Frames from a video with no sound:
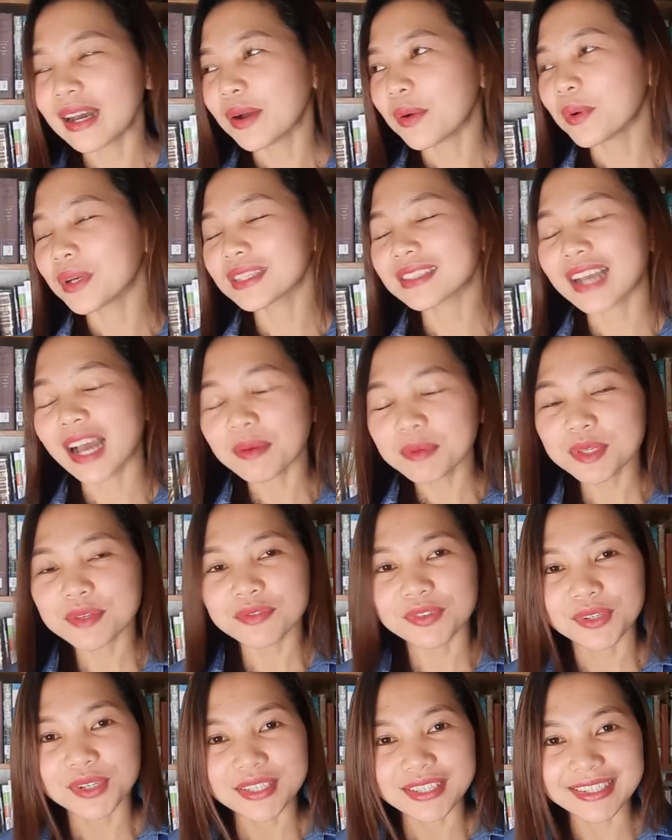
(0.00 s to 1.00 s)
What comes
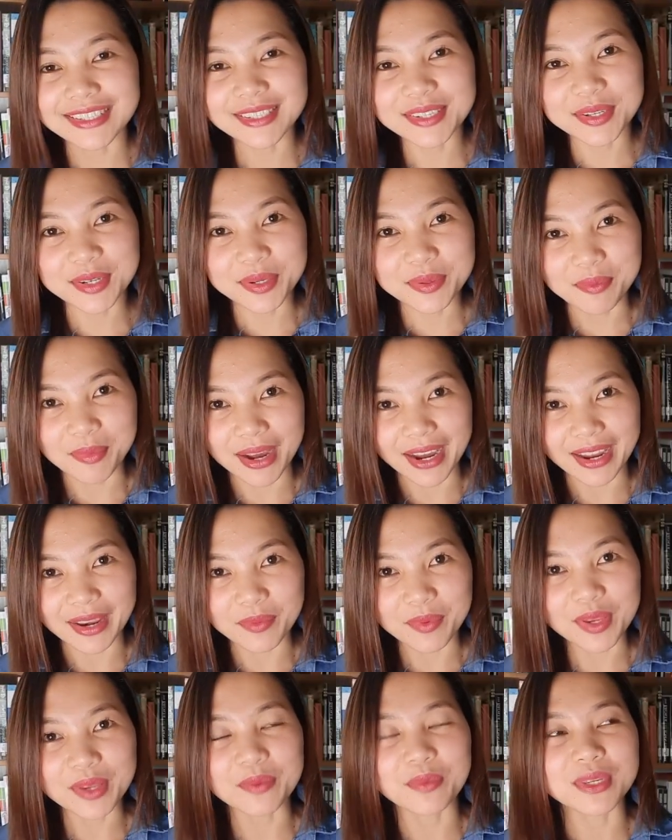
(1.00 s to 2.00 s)
first into your
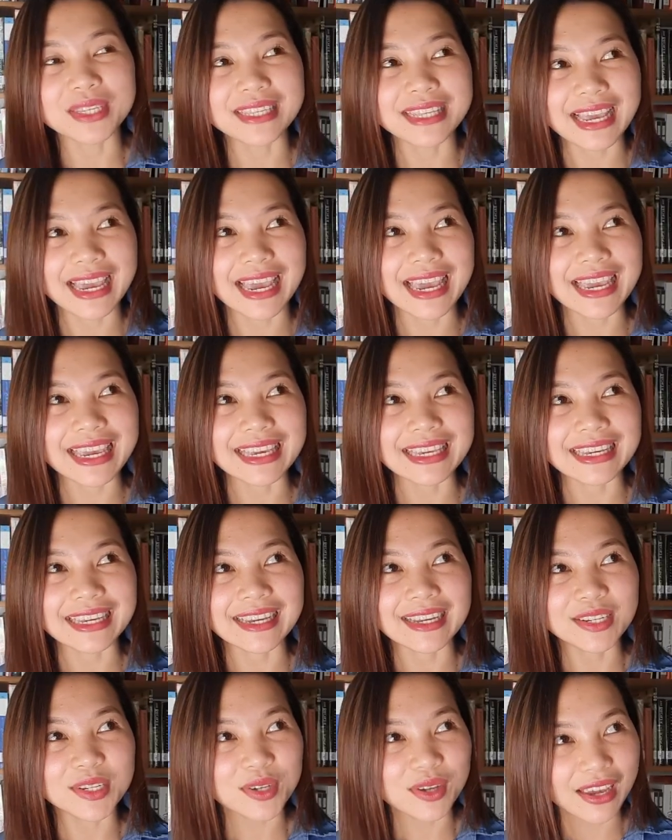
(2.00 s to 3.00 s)
mind when you would say
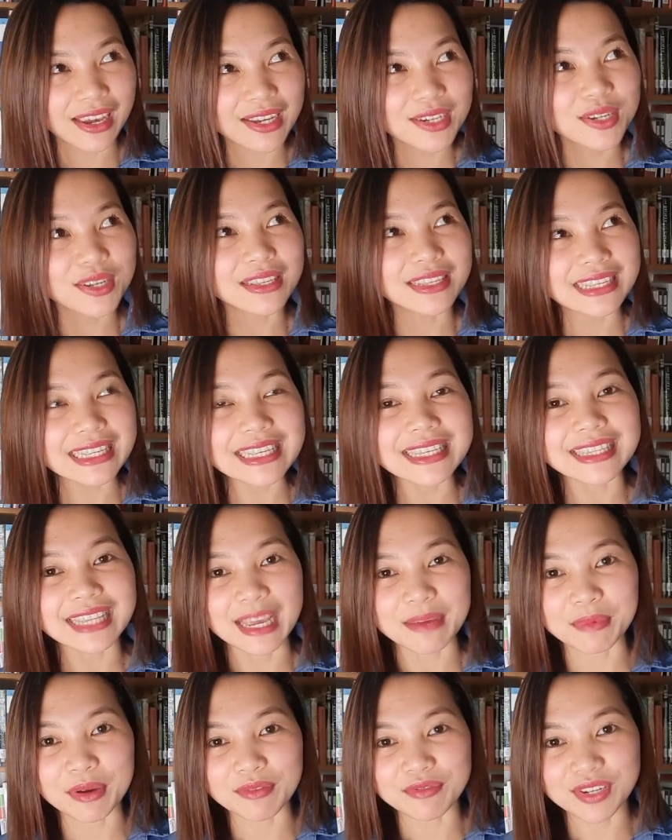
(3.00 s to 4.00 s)
education
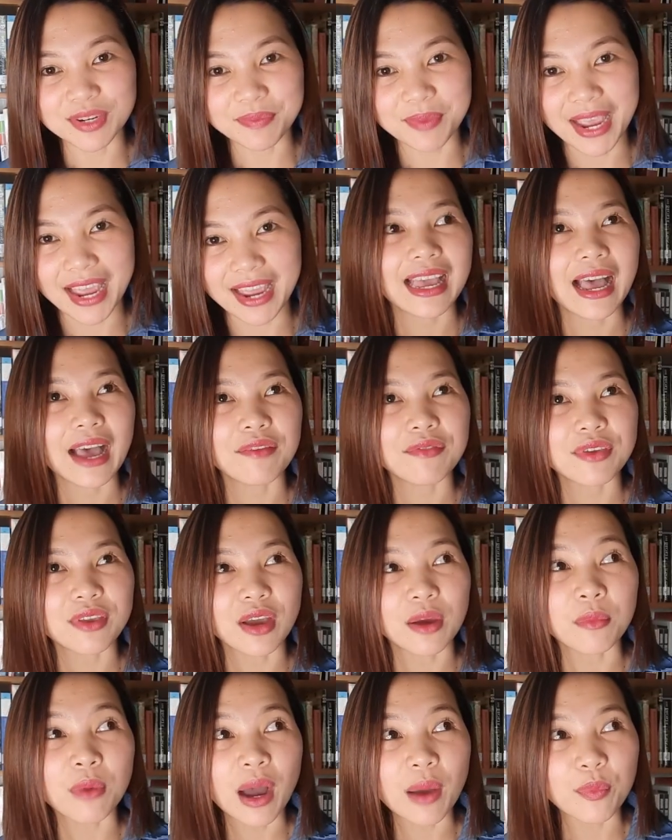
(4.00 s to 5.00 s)
system of Japan? Have you
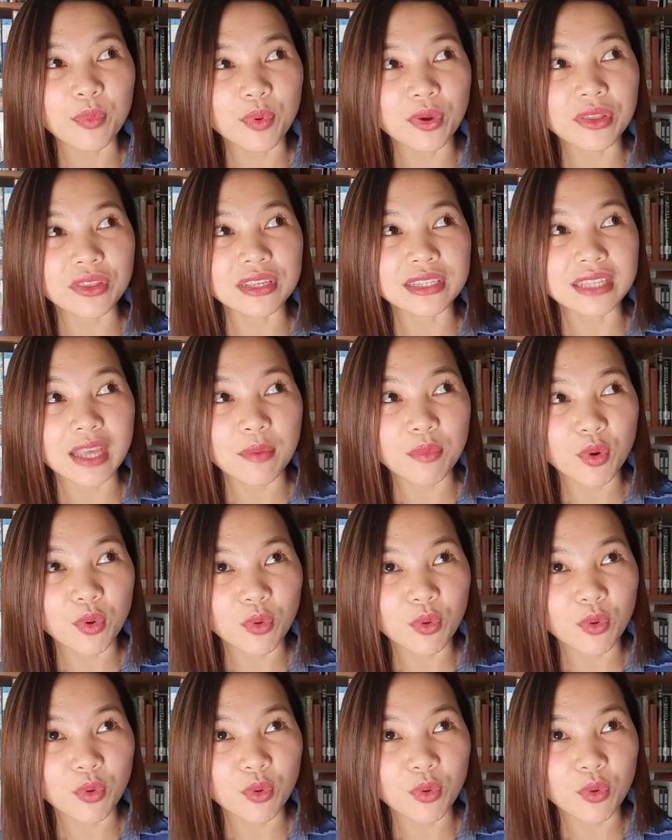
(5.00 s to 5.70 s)
come up with some